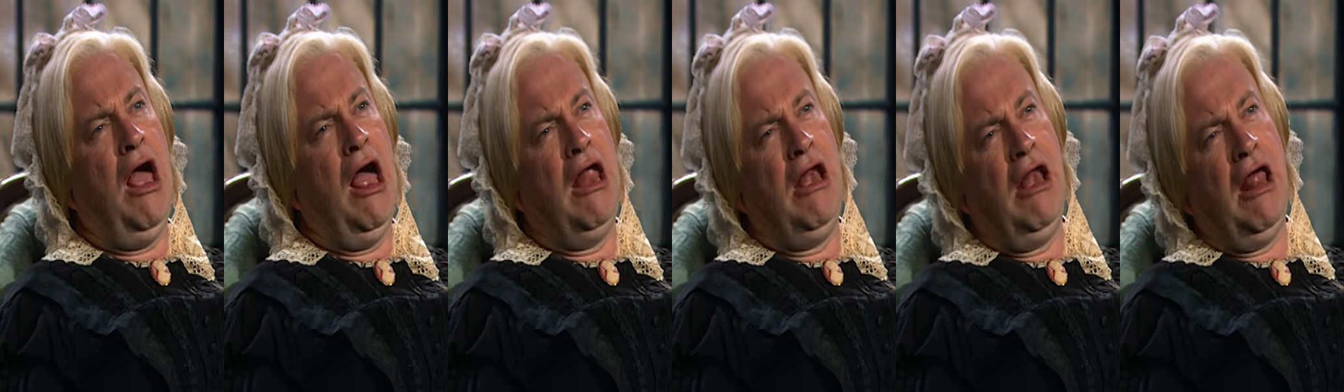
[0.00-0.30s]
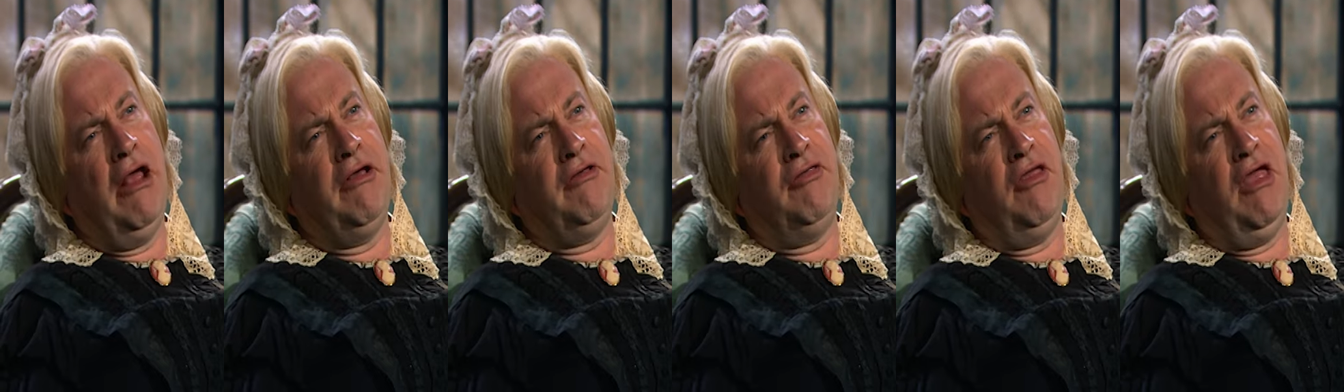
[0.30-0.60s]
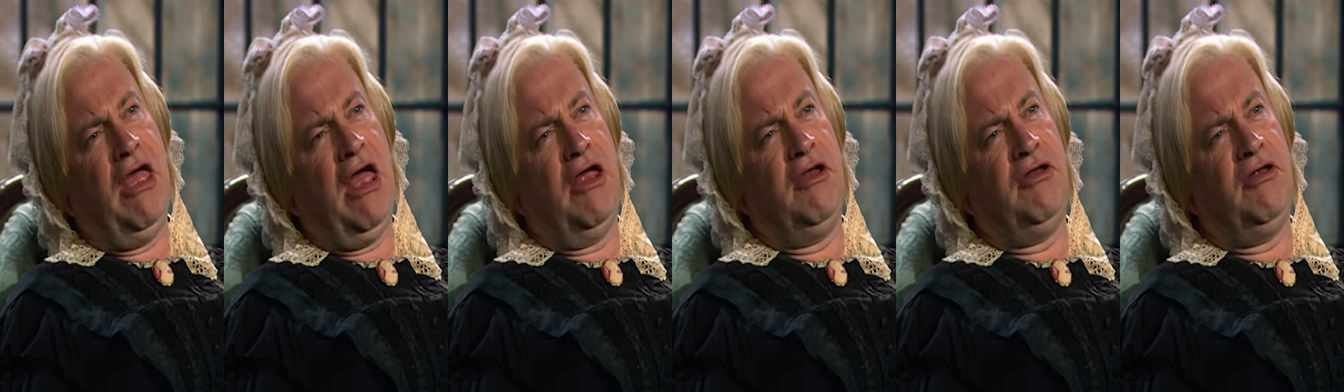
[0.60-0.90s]
I like
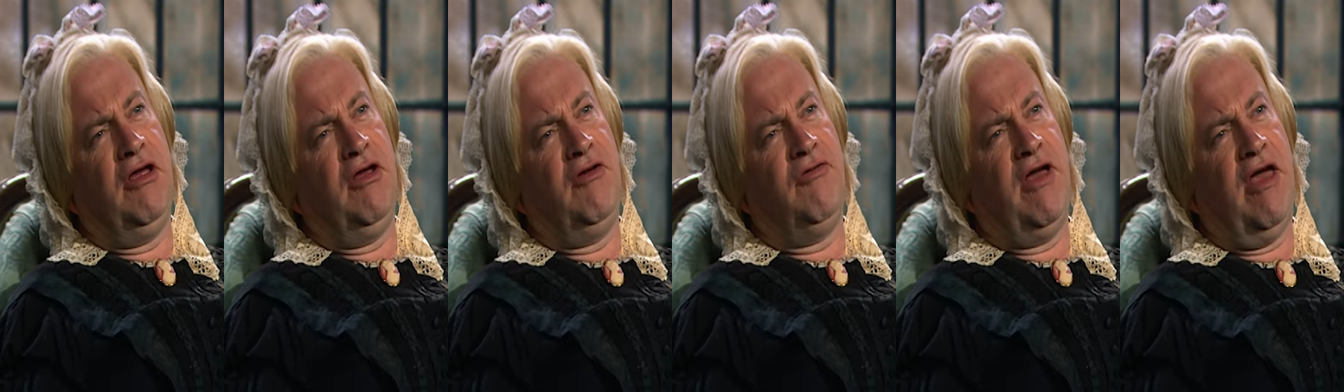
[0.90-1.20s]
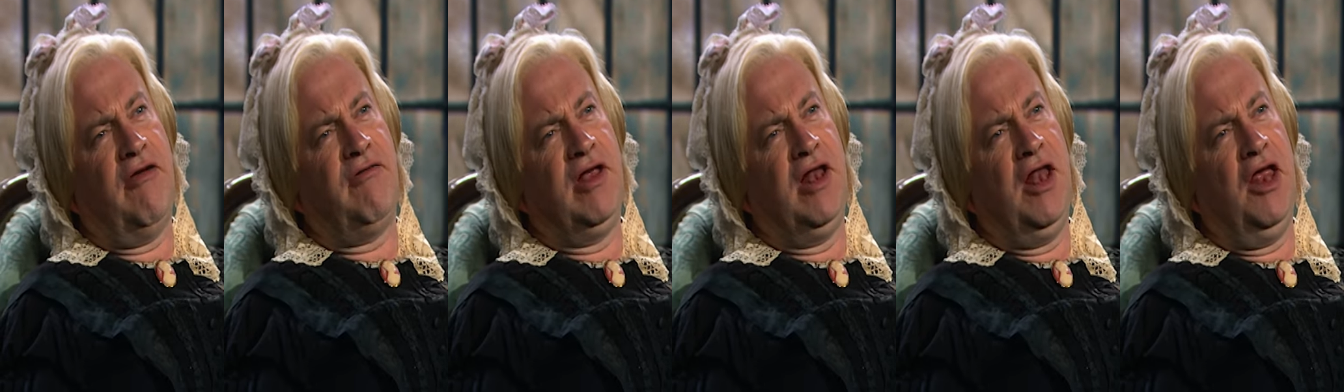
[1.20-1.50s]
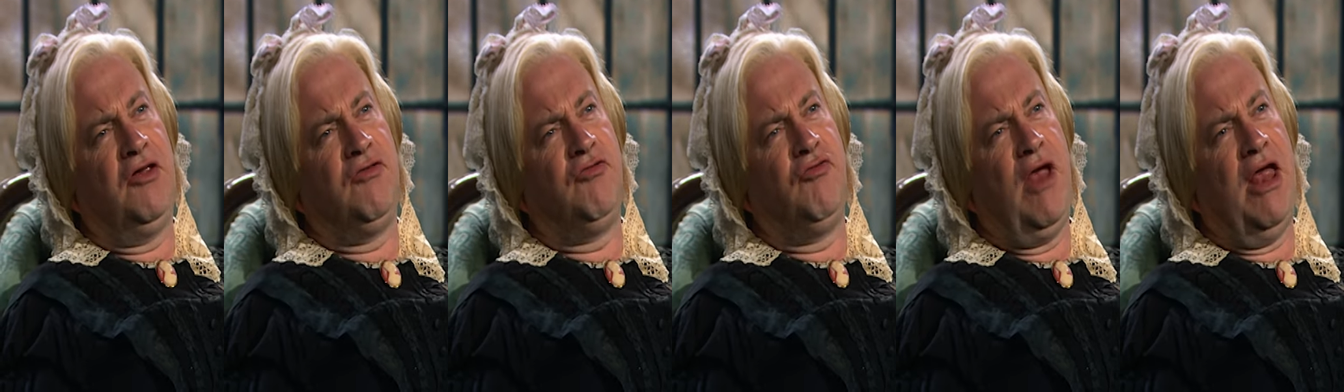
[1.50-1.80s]
the idea of having
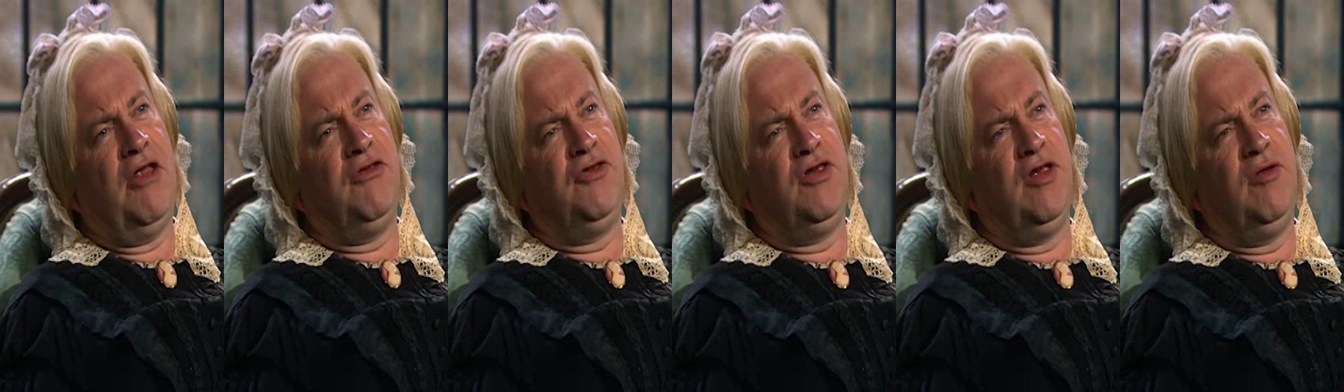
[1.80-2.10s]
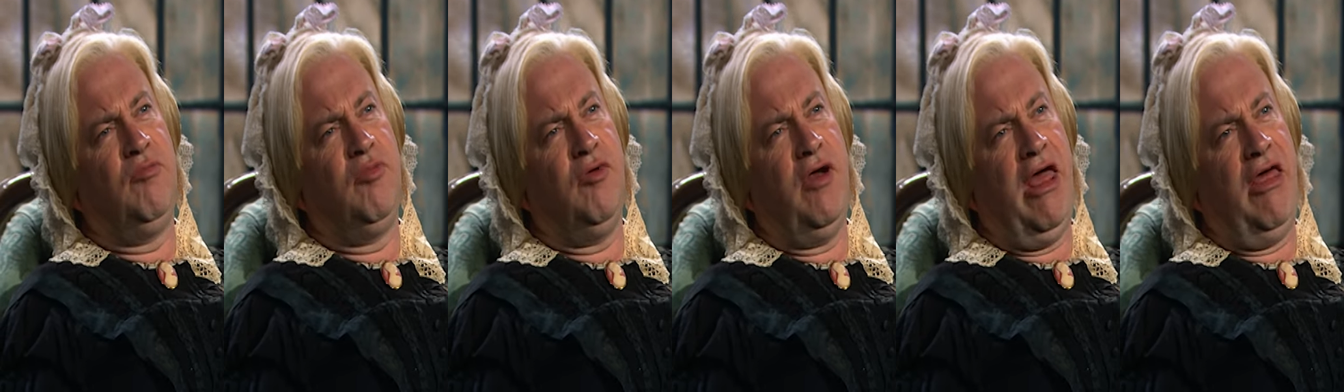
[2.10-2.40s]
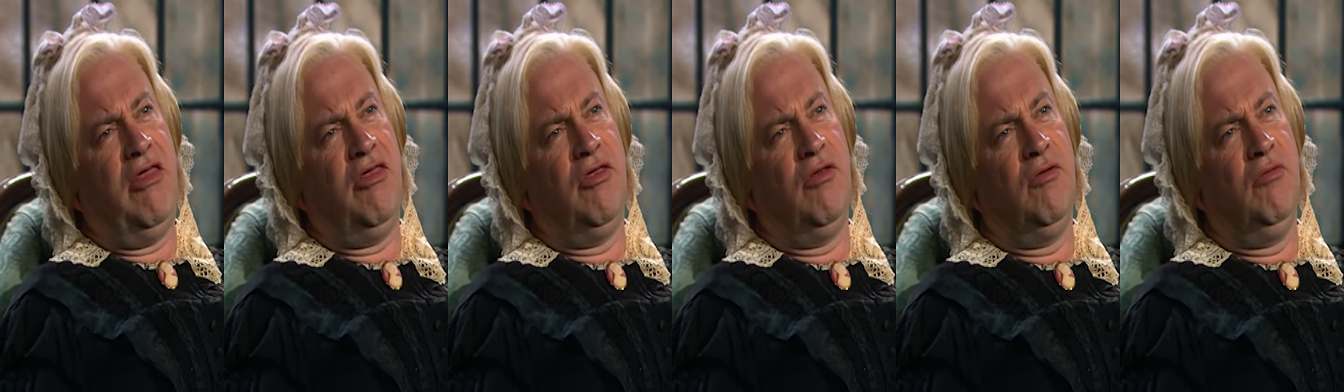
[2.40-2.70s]
less rancid
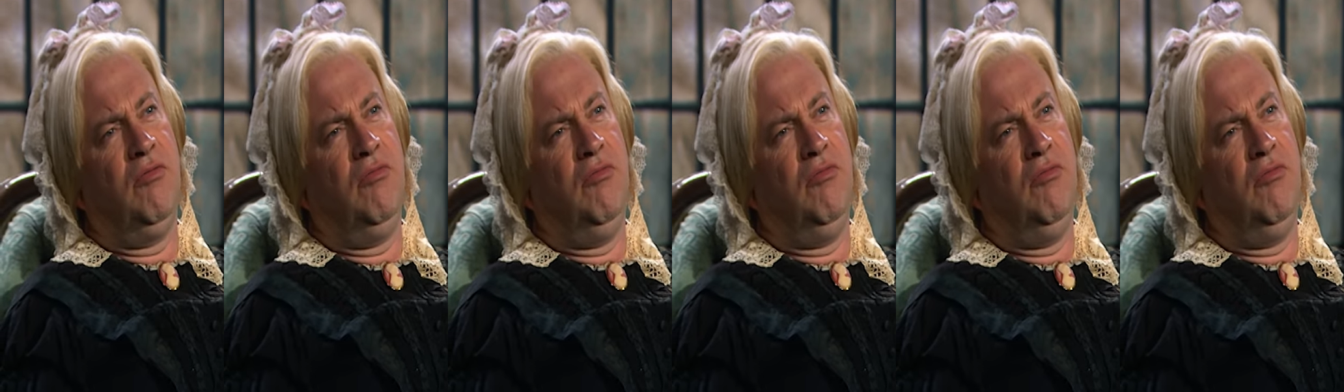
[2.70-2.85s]
breath.